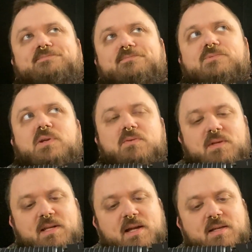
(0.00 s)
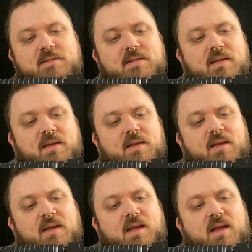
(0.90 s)
really nice.
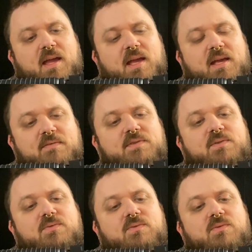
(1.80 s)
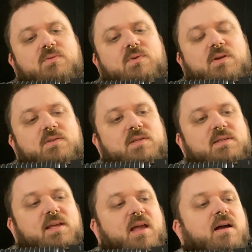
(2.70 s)
It gives you just
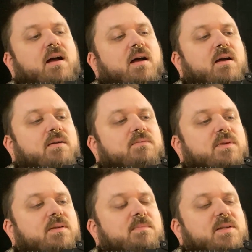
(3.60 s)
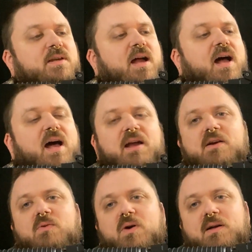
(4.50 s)
like a really much
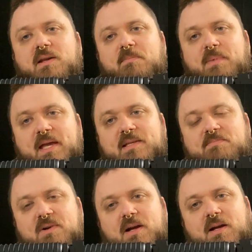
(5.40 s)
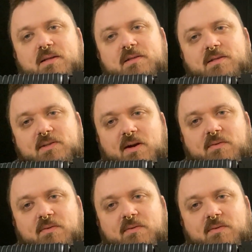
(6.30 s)
higher quality base product to start